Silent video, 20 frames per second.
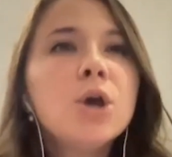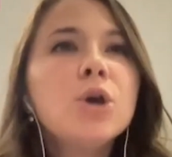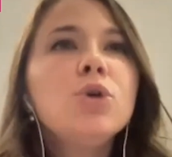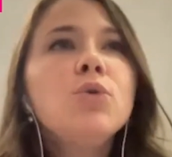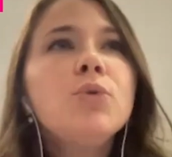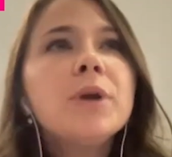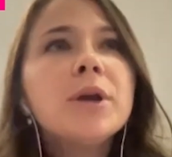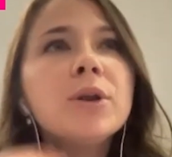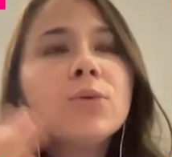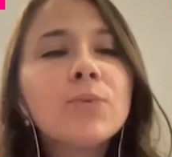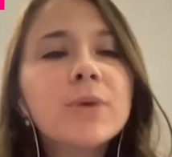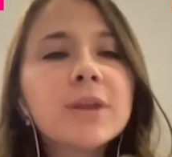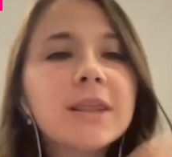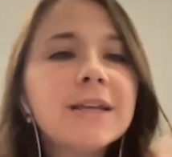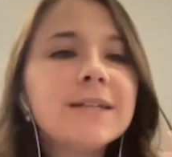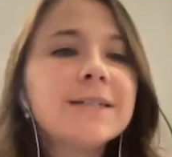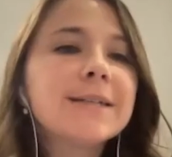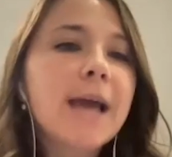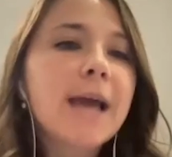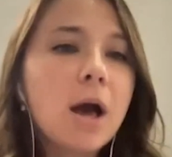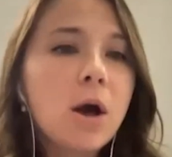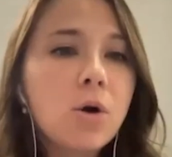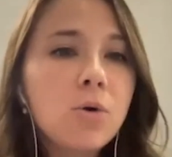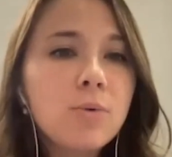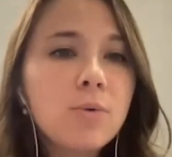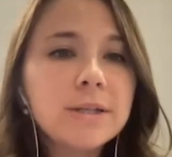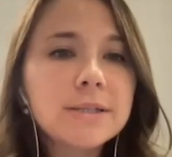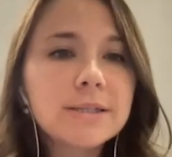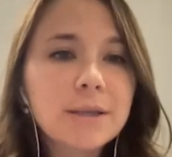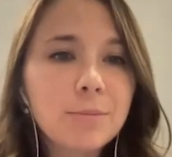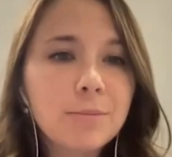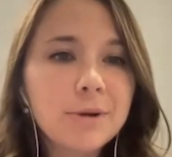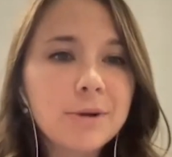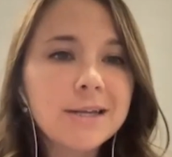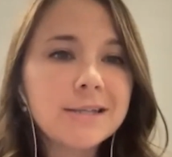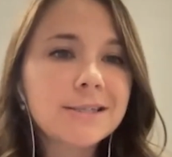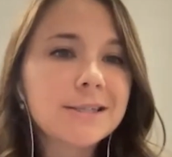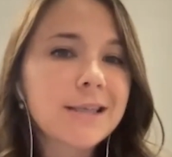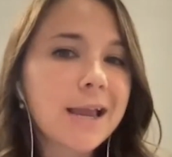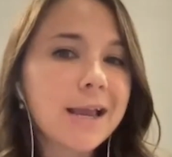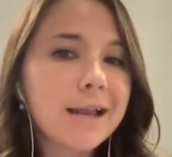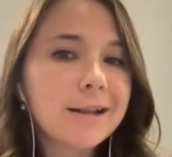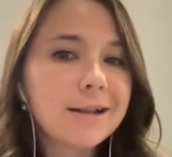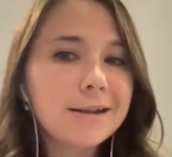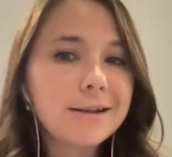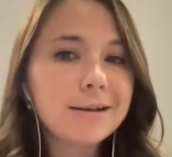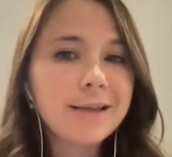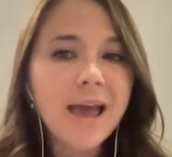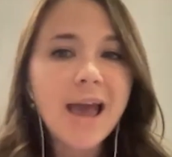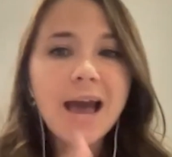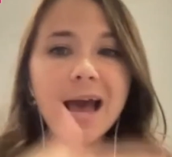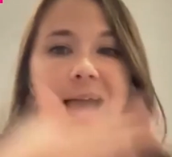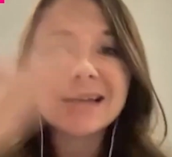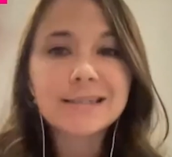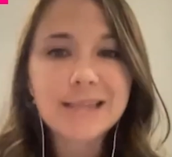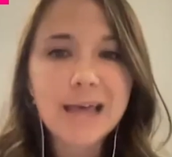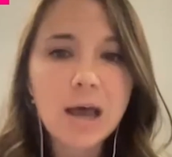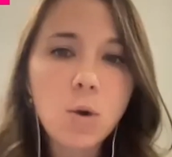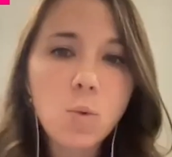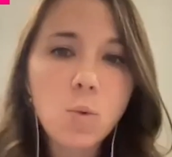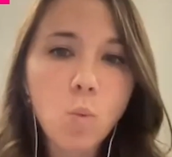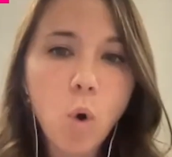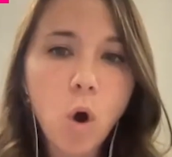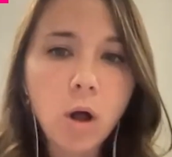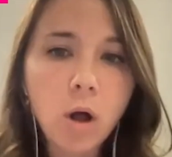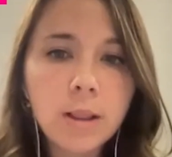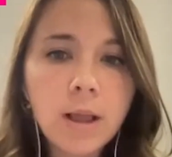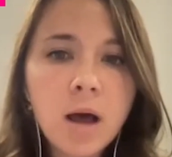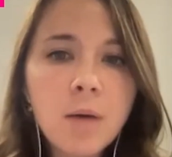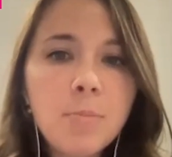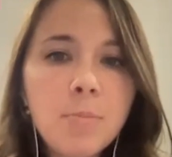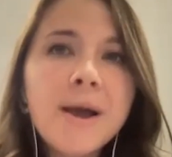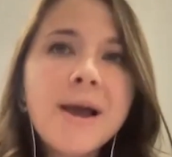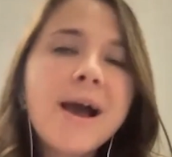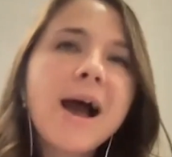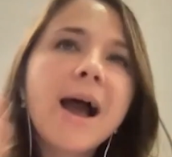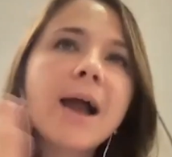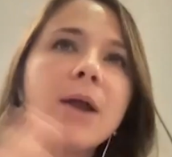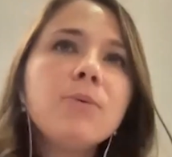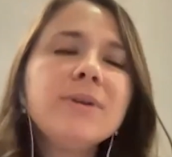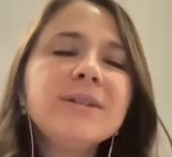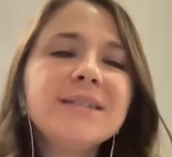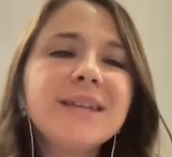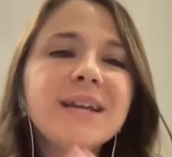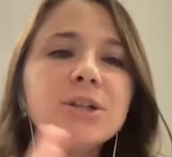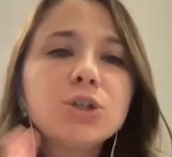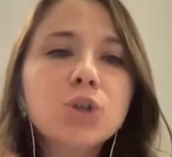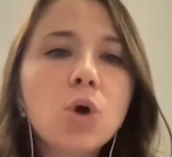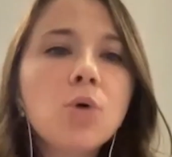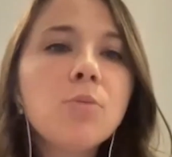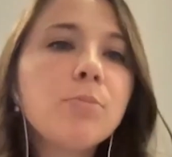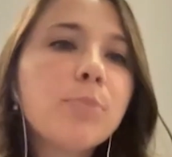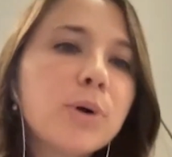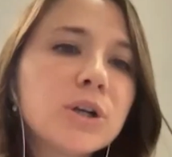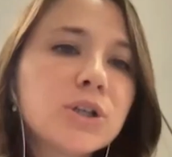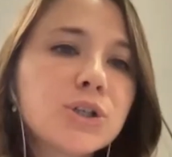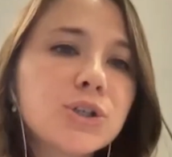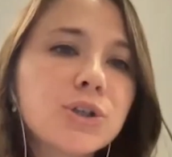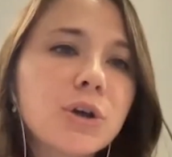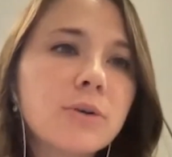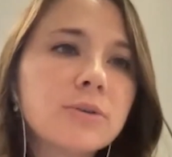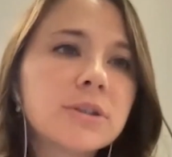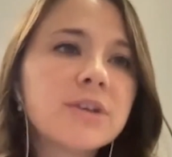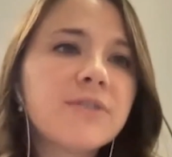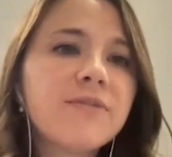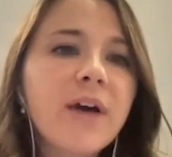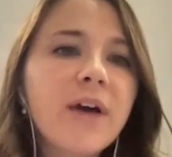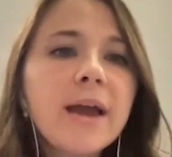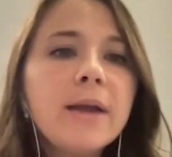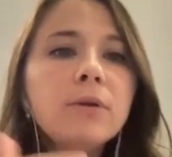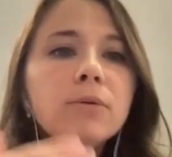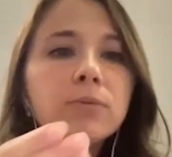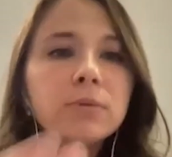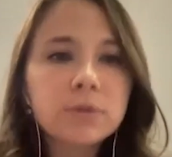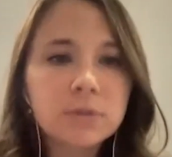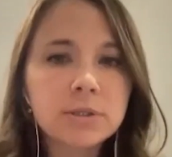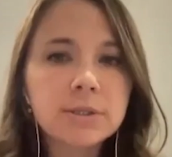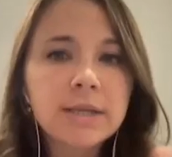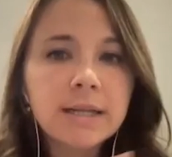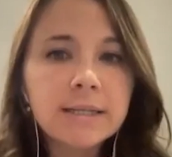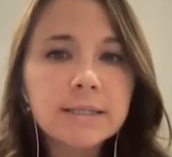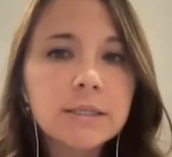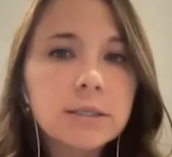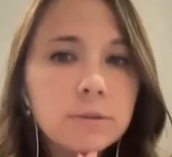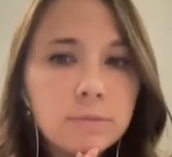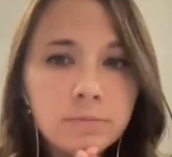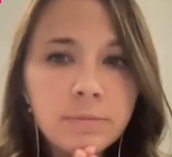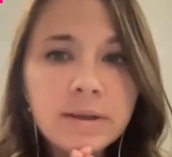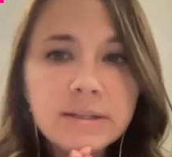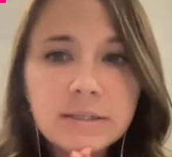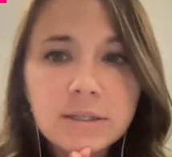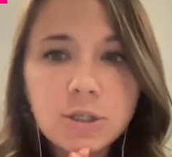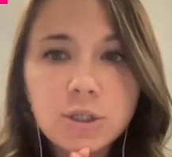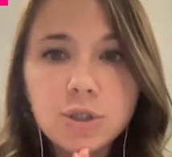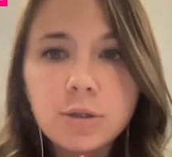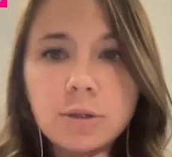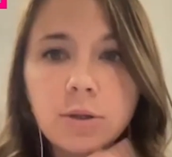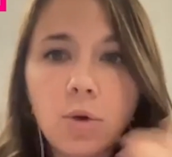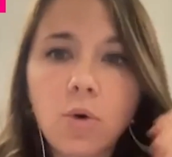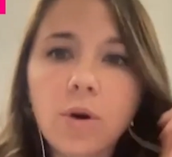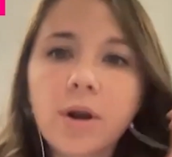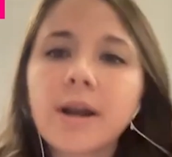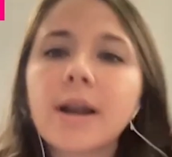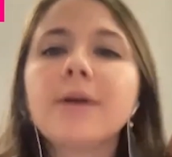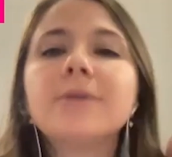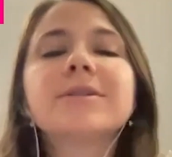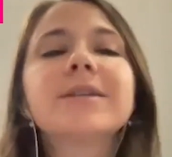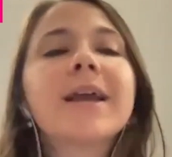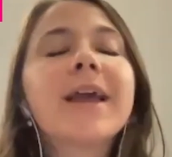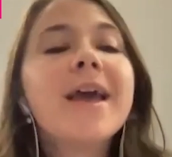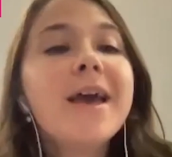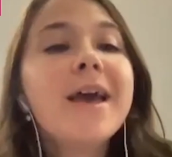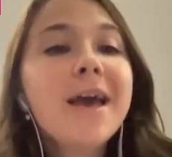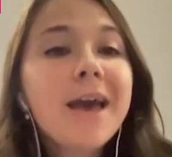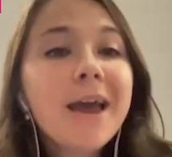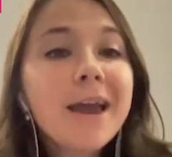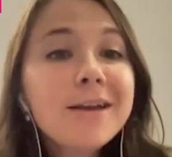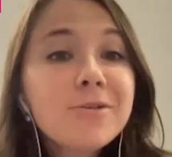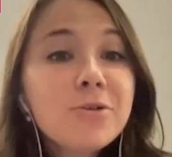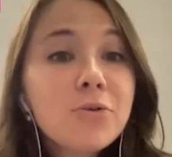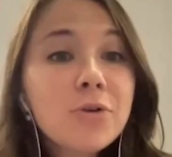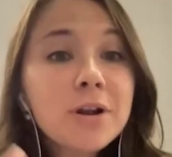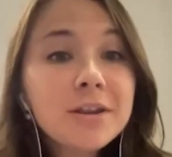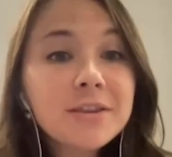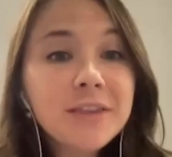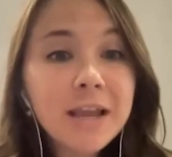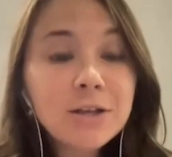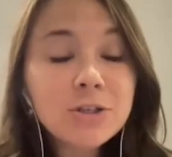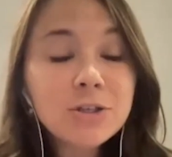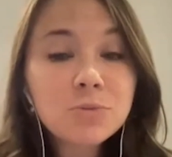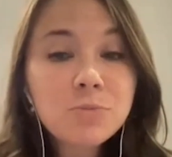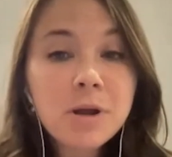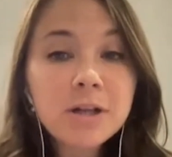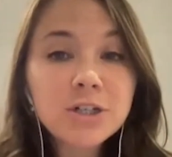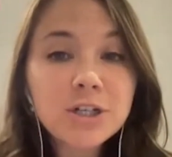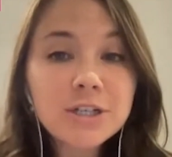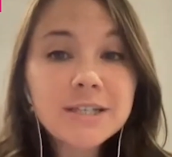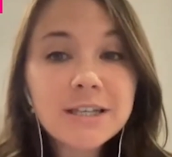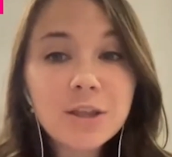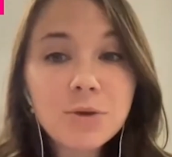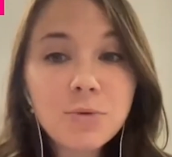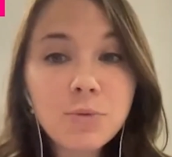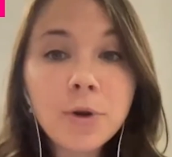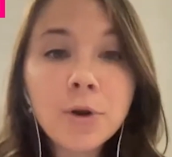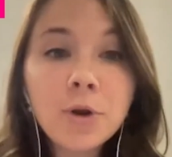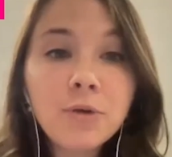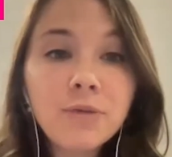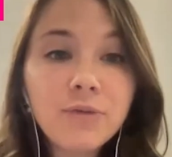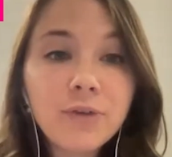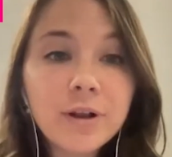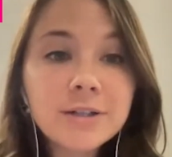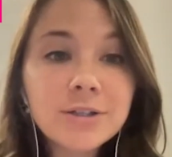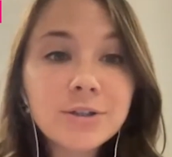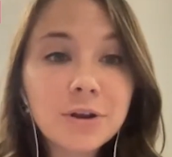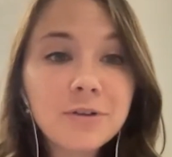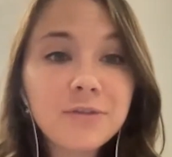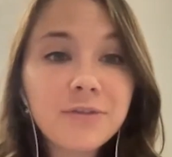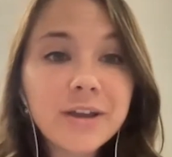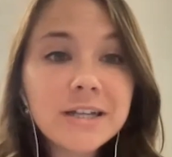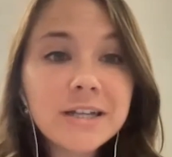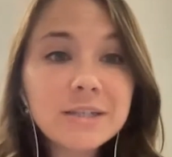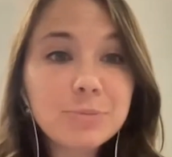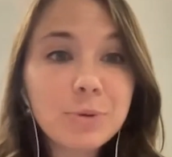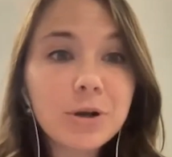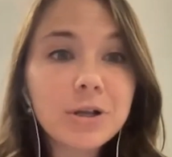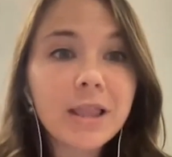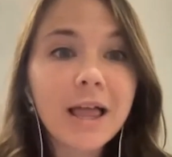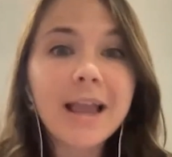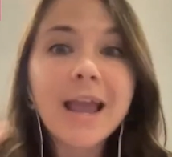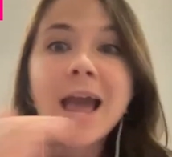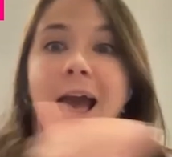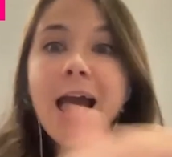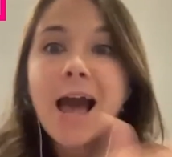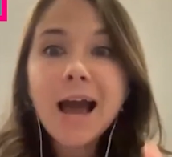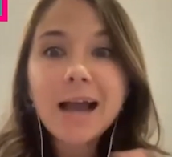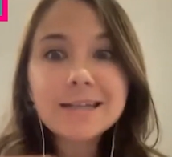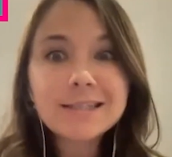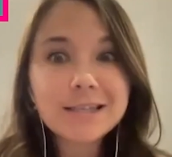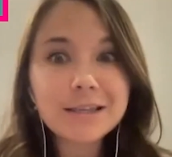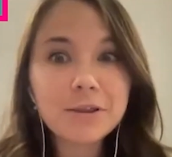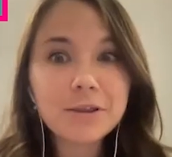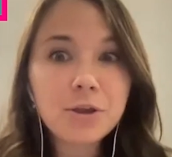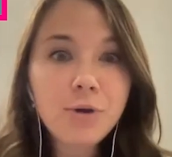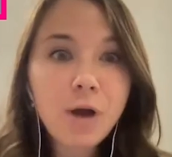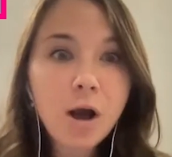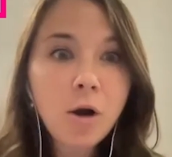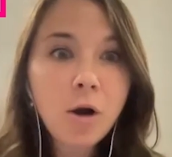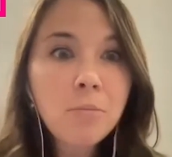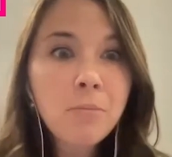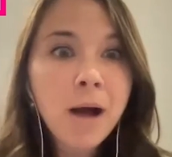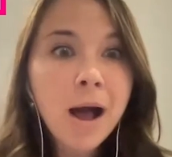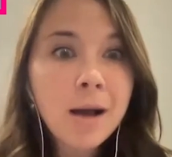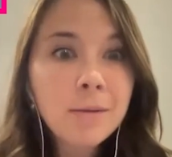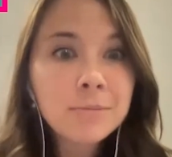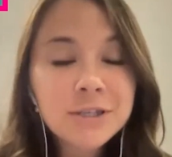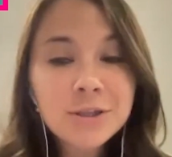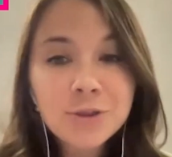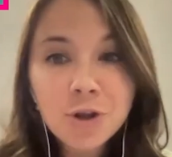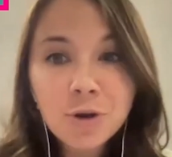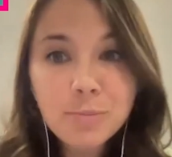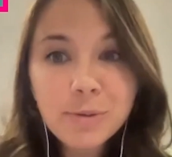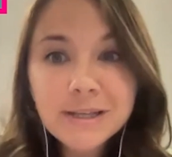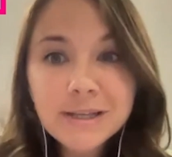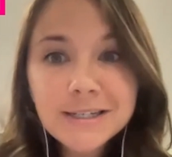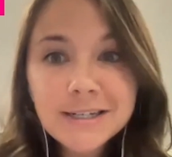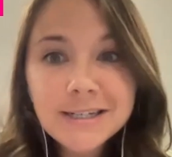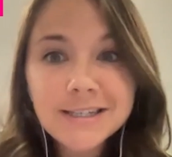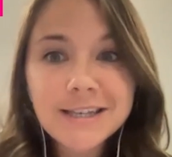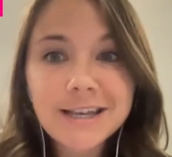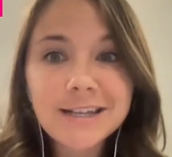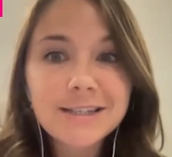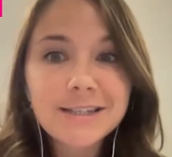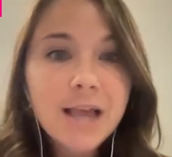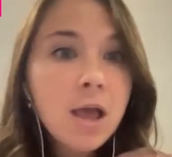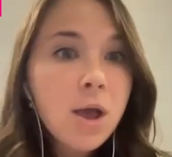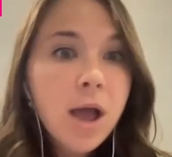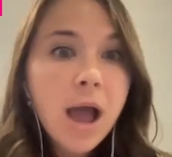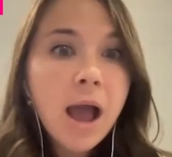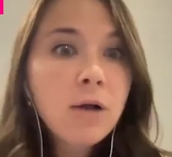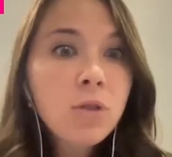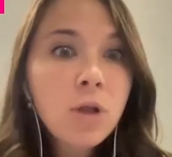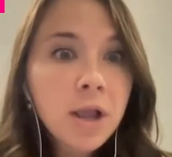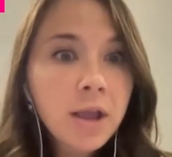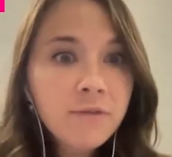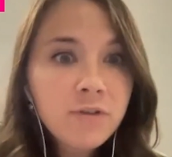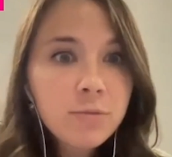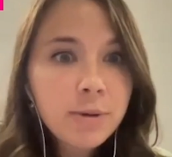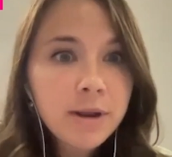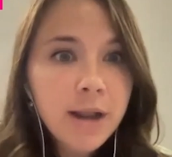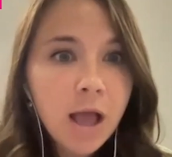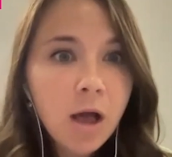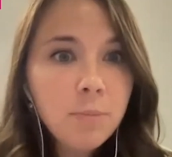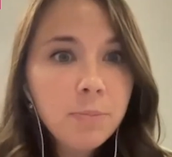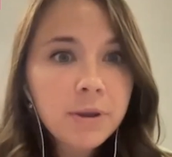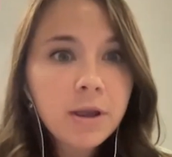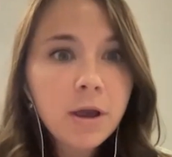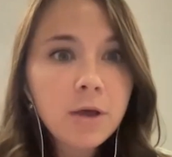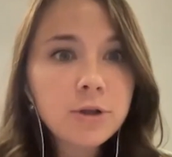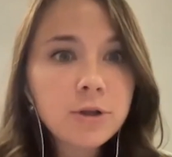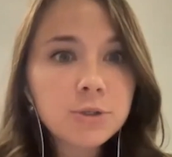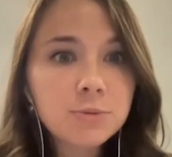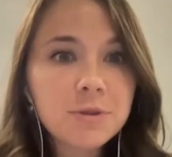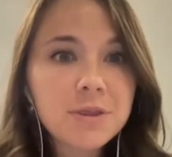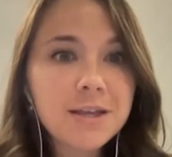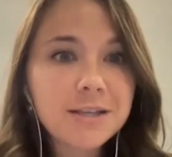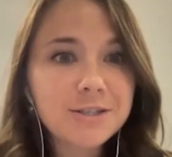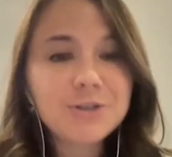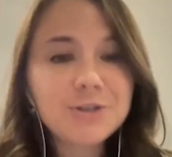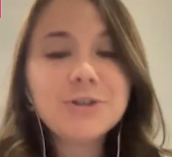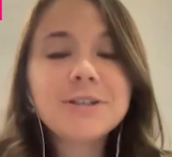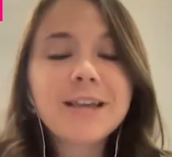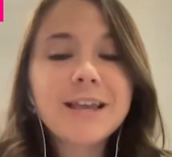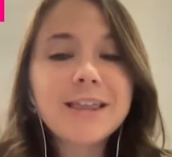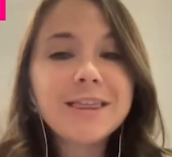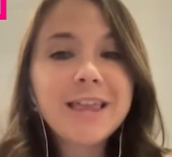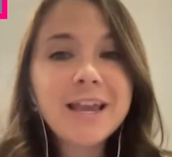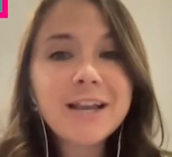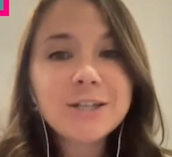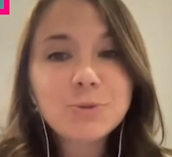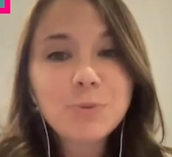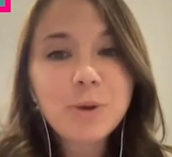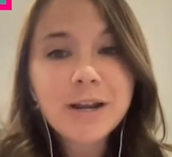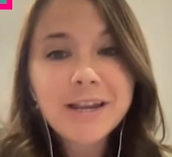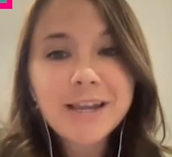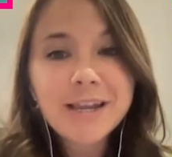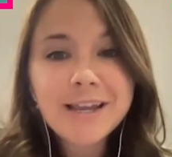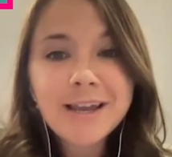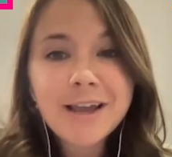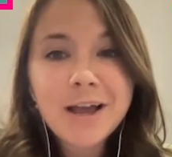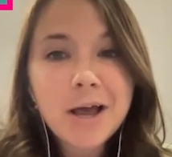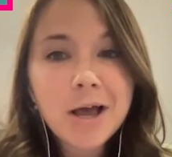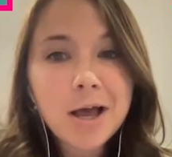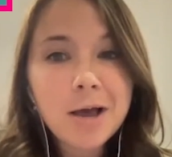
You can really tell when somebody's like has that wall up. I would say don't push those. If I sent a message to Lauren and I was like, hey, Lauren, thanks so much. I see that we're new friends on Facebook. Like, I see that you help moms in their businesses. How long have you been helping others with this? And you say, thanks, Wendy.